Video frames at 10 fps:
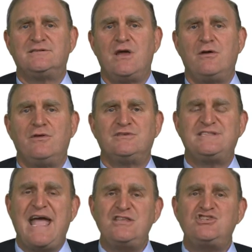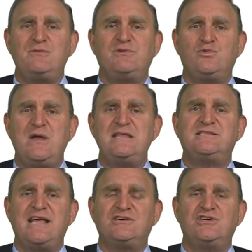So there's tension between
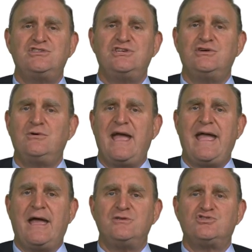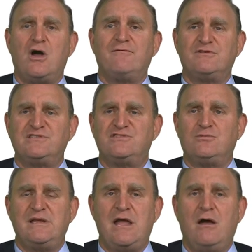Section 2 and Shaw versus
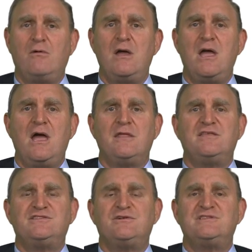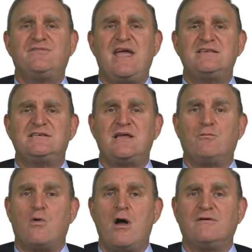Reno, the series of cases
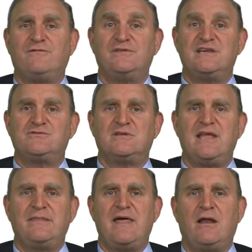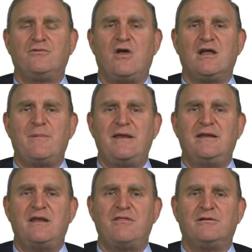on wrongful districting that I'll talk about in
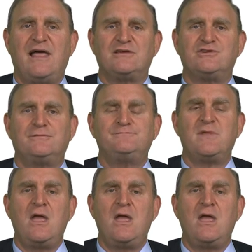another lecture.